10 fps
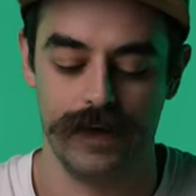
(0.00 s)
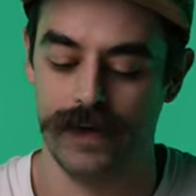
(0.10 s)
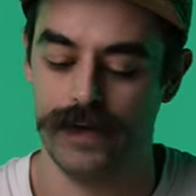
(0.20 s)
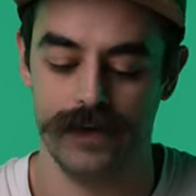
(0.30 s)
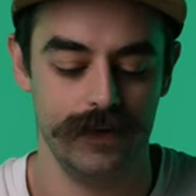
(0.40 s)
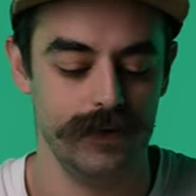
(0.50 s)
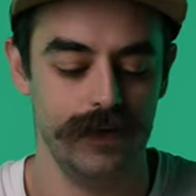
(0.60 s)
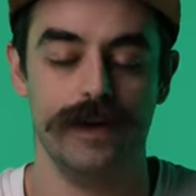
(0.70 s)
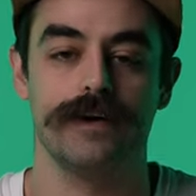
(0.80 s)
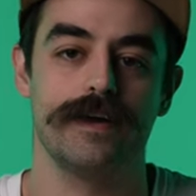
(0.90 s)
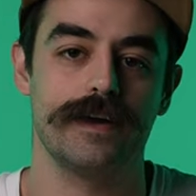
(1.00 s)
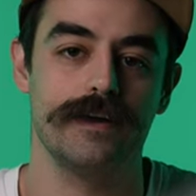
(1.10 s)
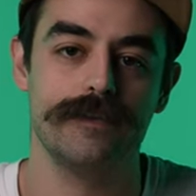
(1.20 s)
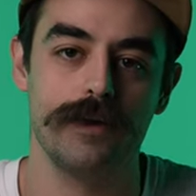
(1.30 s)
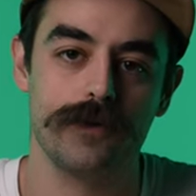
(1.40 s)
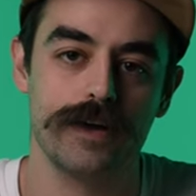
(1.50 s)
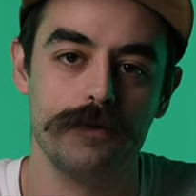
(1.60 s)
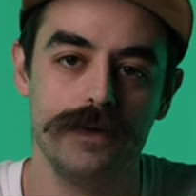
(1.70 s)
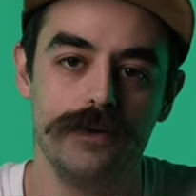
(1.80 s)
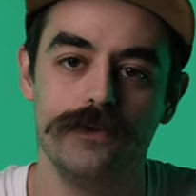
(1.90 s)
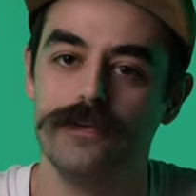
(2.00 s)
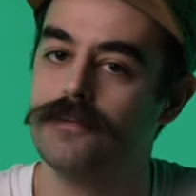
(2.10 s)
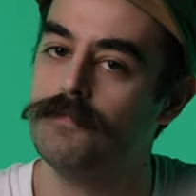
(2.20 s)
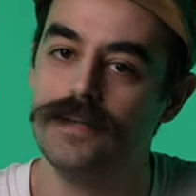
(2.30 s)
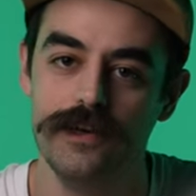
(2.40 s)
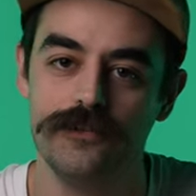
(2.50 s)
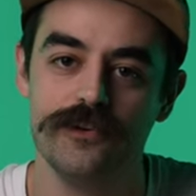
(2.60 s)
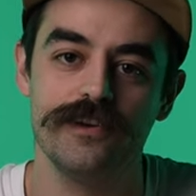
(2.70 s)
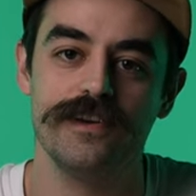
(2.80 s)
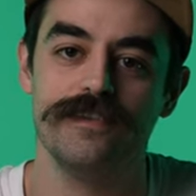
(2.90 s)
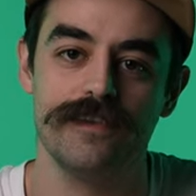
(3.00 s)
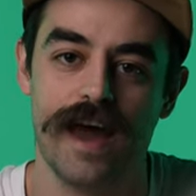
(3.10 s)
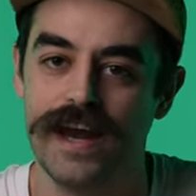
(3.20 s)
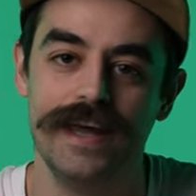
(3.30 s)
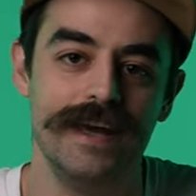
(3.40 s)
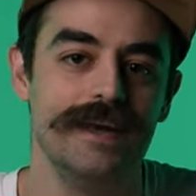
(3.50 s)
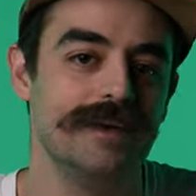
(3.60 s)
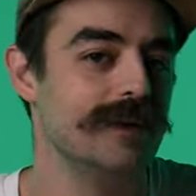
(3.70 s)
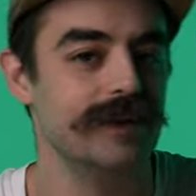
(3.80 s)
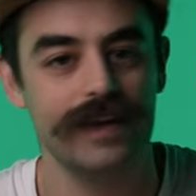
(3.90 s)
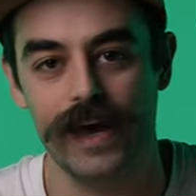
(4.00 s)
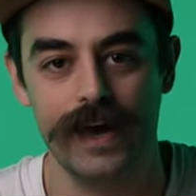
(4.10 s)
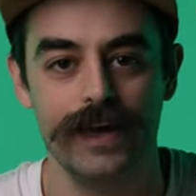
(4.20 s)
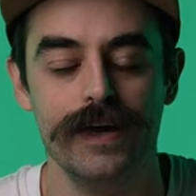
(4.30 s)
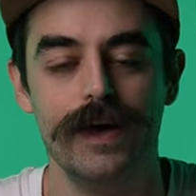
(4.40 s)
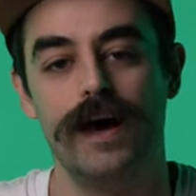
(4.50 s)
Uh, yeah, like I said, we're gonna be doing some t-shirt designing today.